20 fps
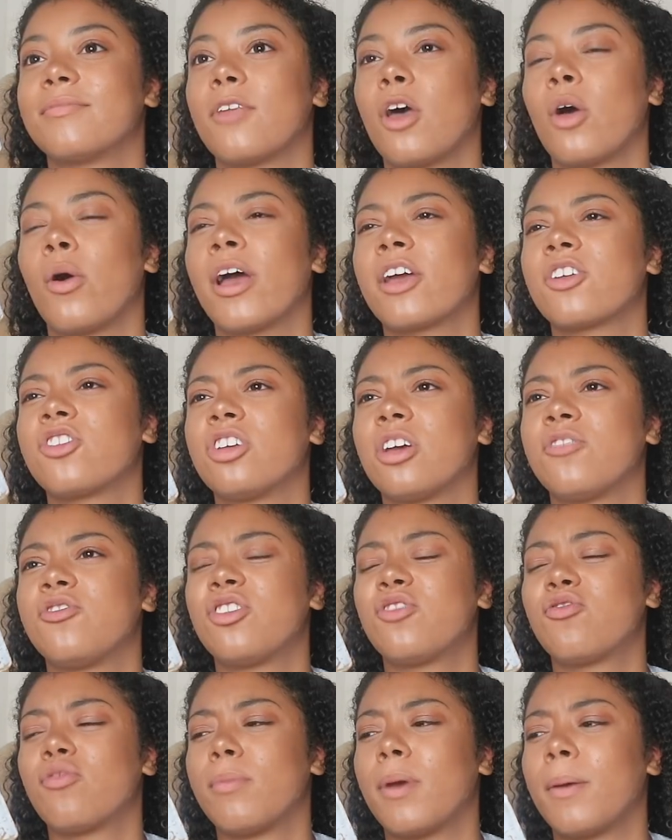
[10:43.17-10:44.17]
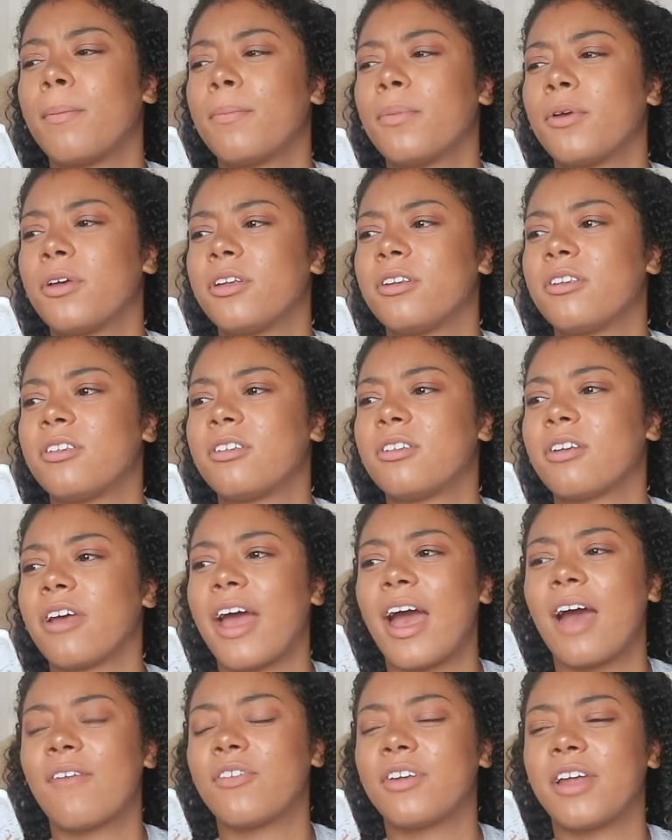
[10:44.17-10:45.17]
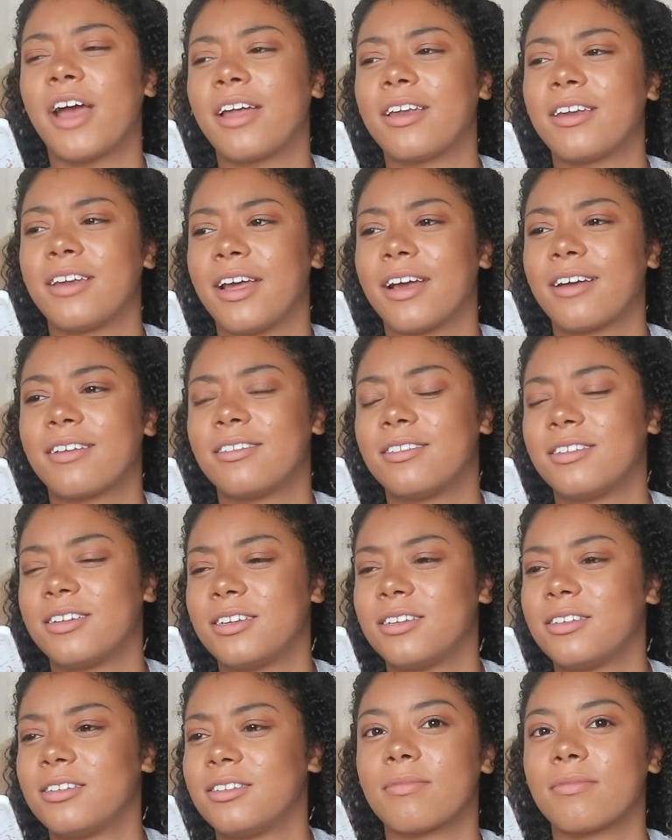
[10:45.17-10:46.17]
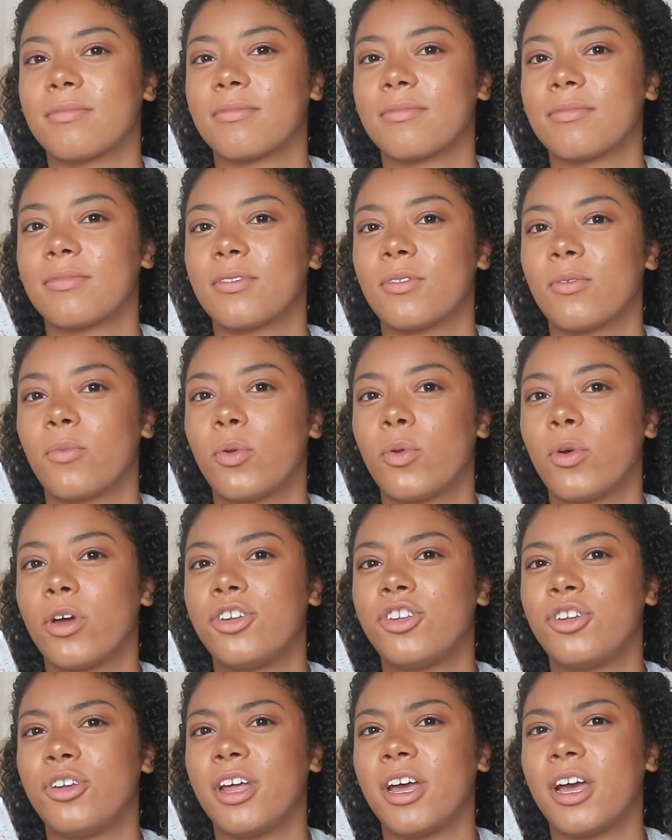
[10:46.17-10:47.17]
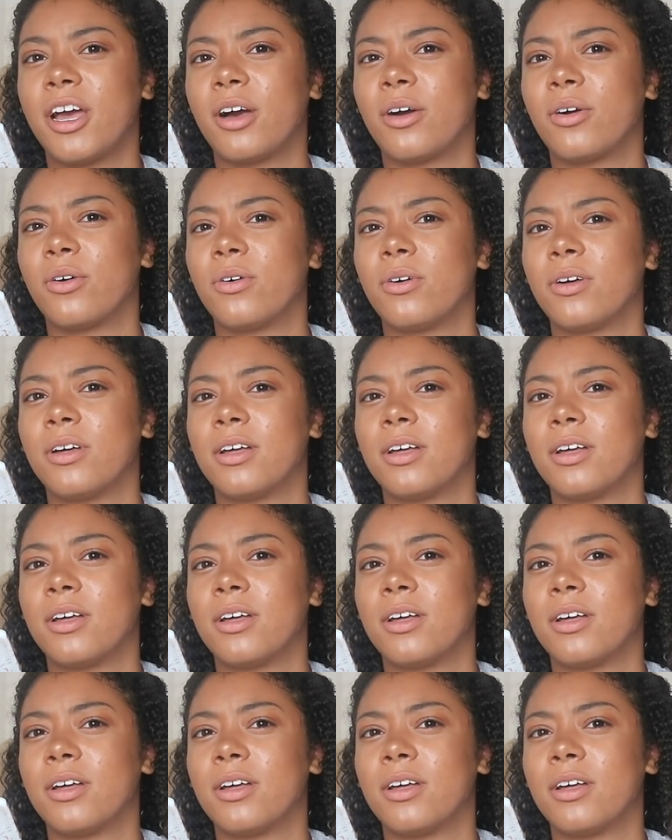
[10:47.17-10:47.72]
Oh, actually, I've just remembered. I haven't had an accident. What do I do now?